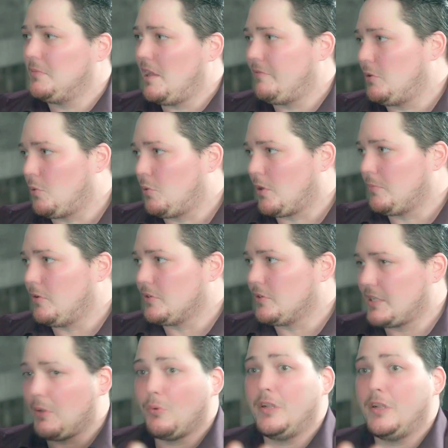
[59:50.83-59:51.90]
level wormholes
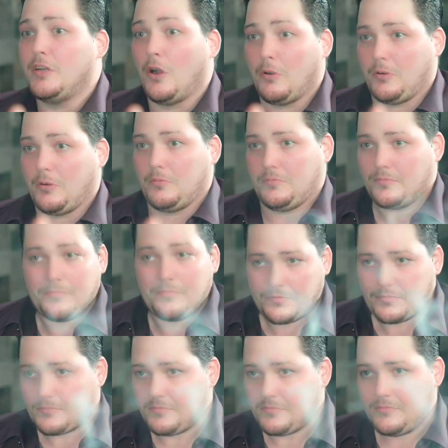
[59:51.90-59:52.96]
that we know
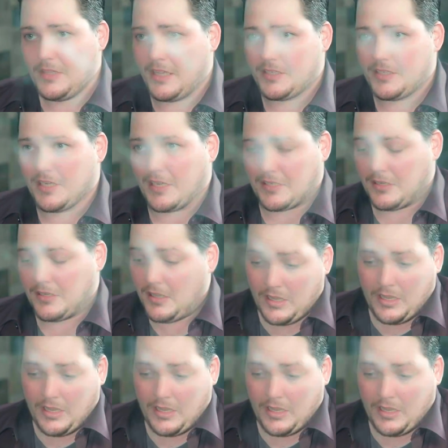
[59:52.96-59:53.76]
exist.